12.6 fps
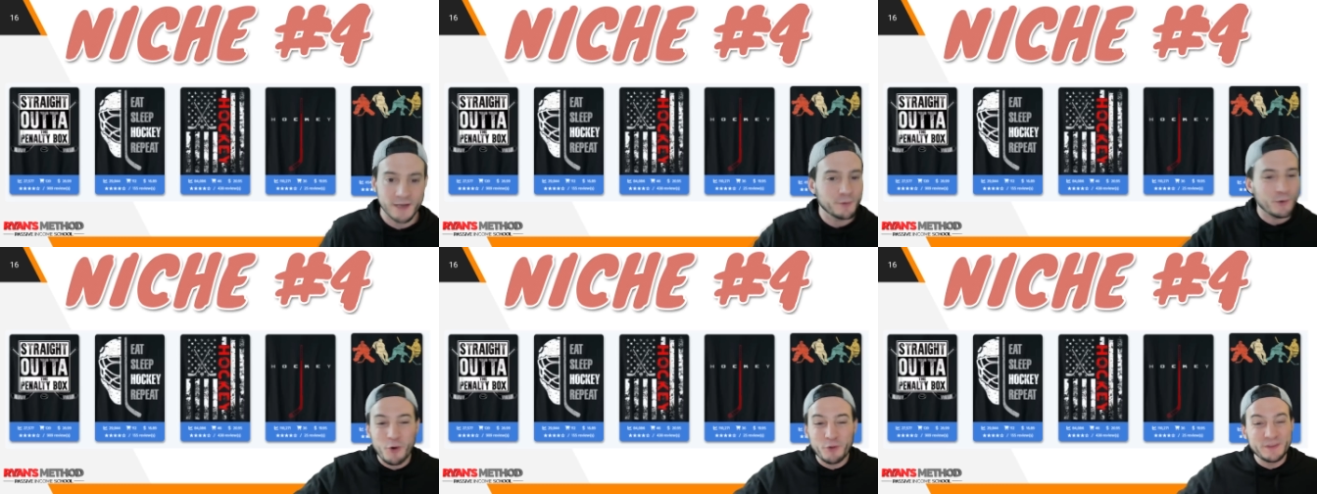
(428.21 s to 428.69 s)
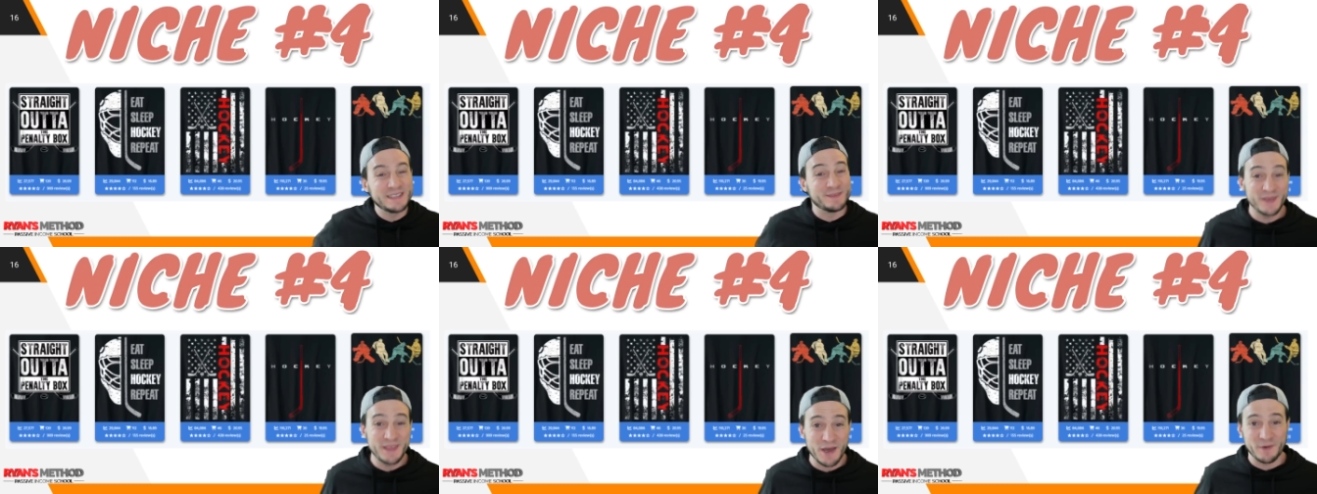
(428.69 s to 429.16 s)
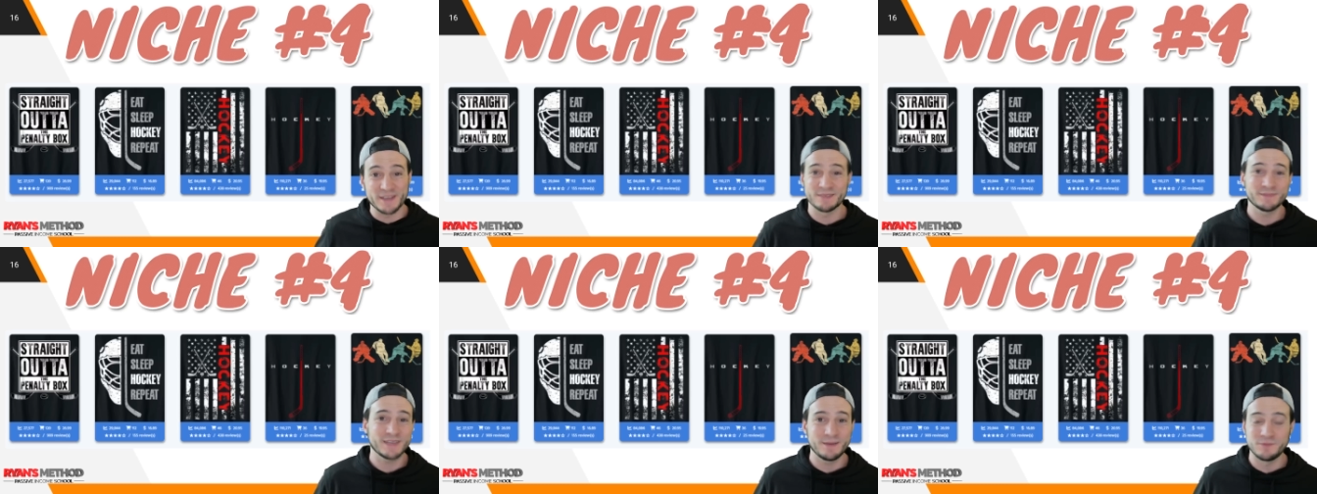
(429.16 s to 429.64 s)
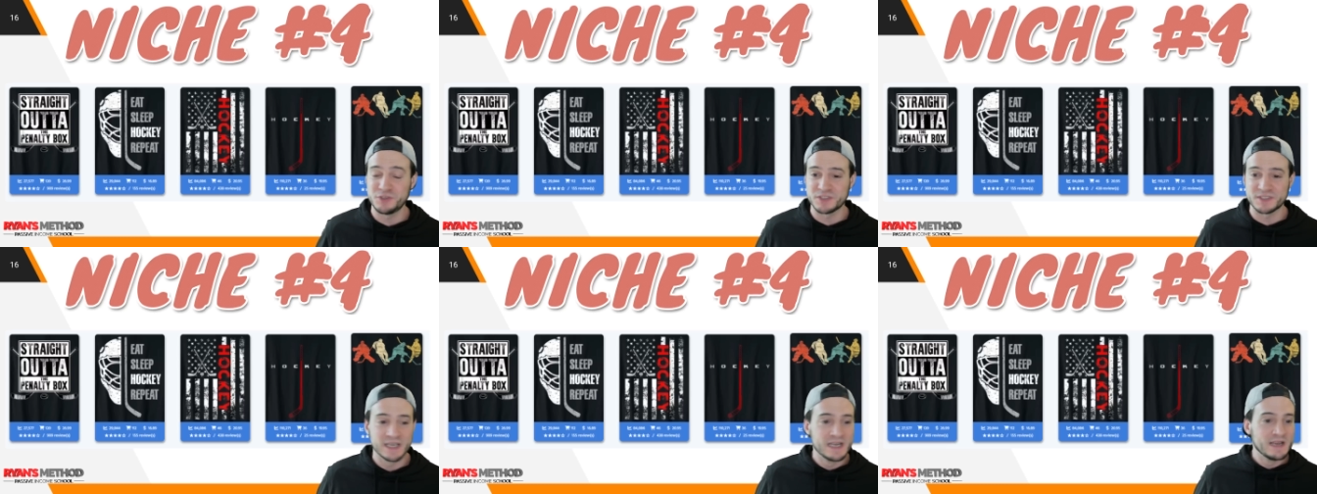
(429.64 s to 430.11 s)
They don't all need to be that way. Sometimes you
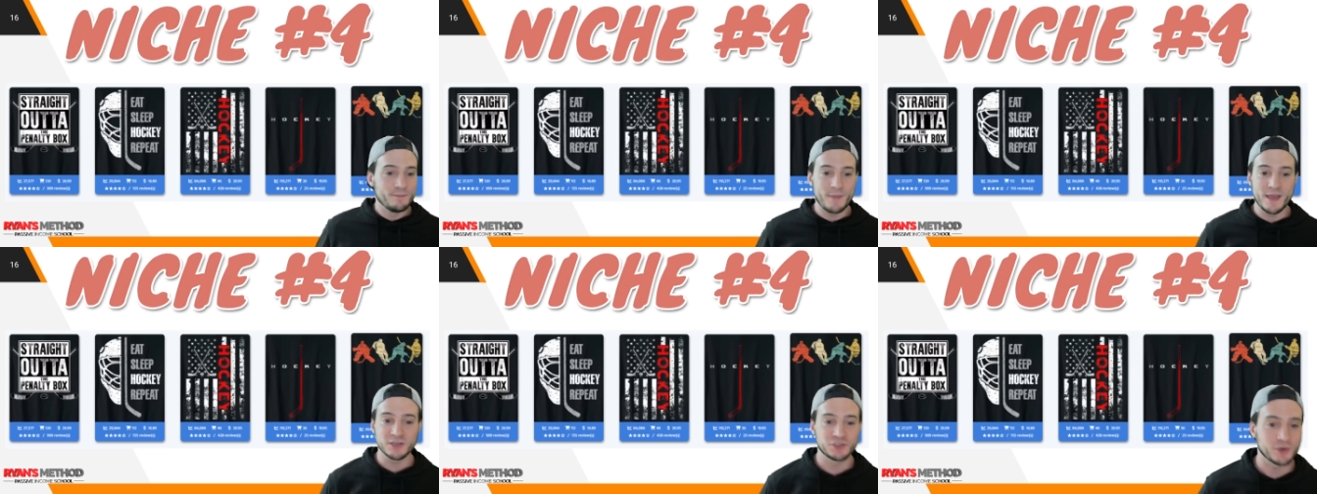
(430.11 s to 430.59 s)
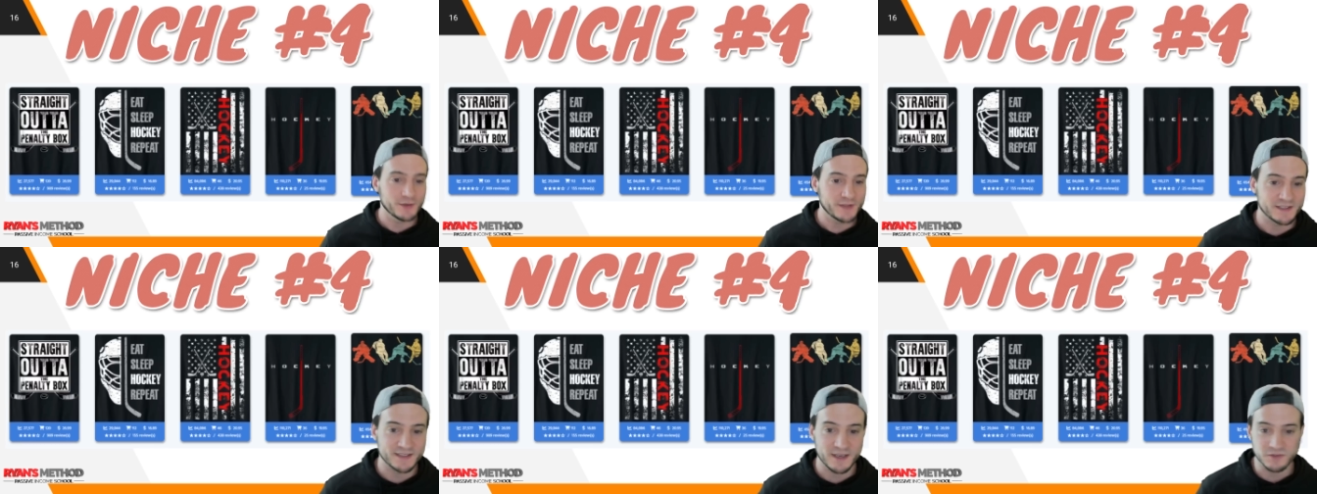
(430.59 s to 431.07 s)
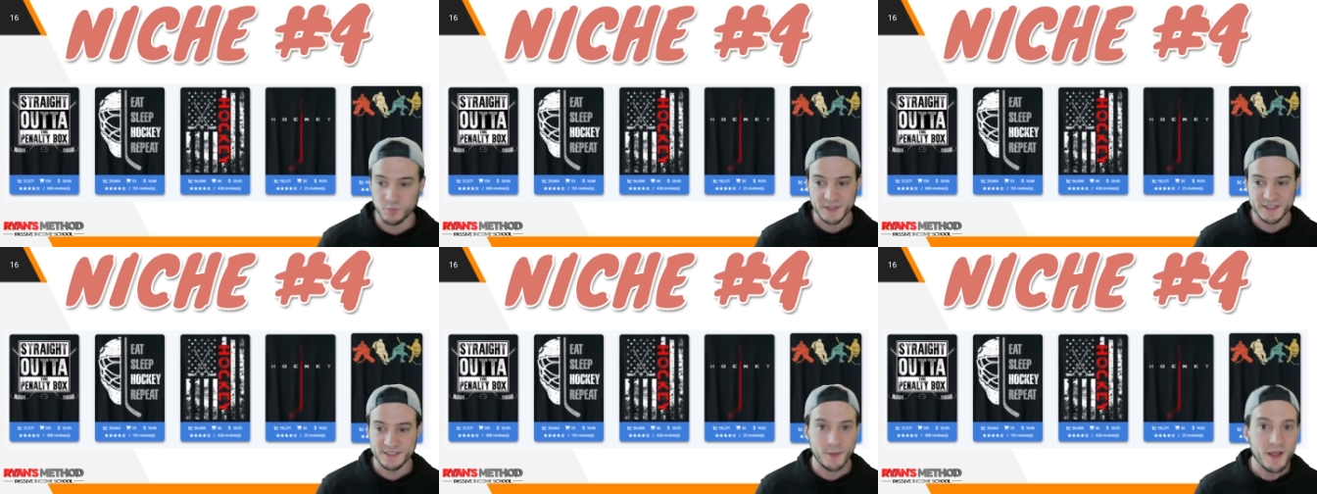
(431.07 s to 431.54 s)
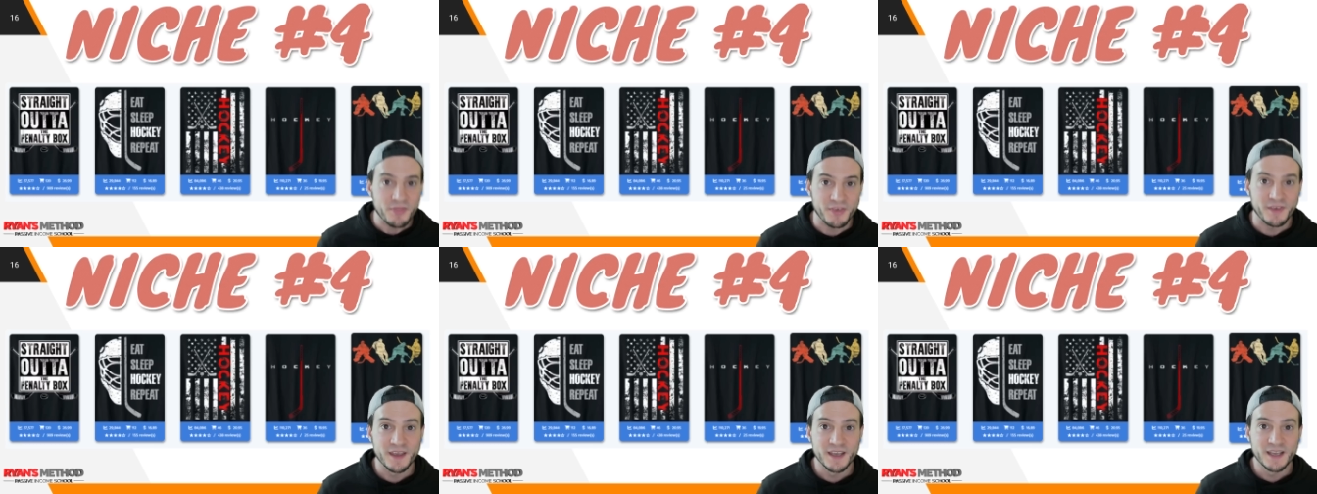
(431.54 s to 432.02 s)
just make a shirt that sells once a month.